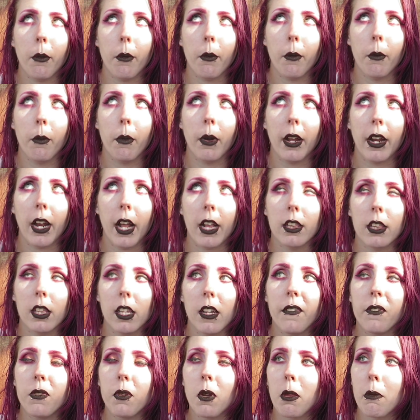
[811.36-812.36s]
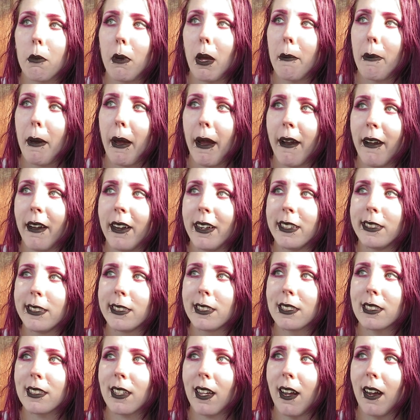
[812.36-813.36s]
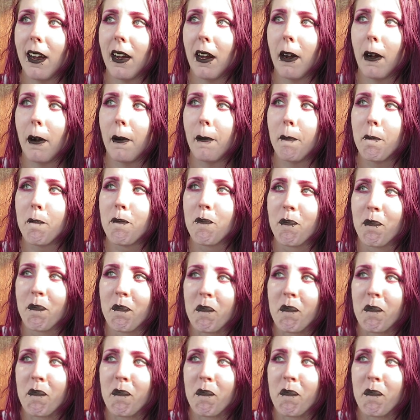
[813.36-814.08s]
when I lived with my parents, I